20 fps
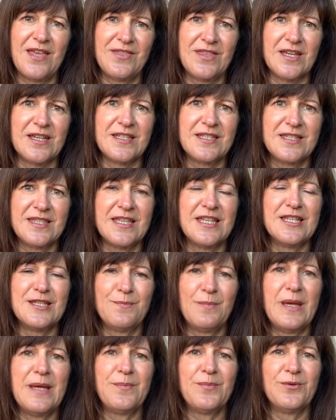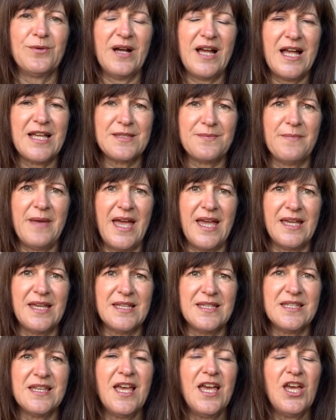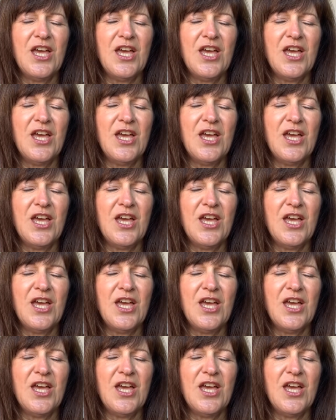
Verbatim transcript: that these people had made.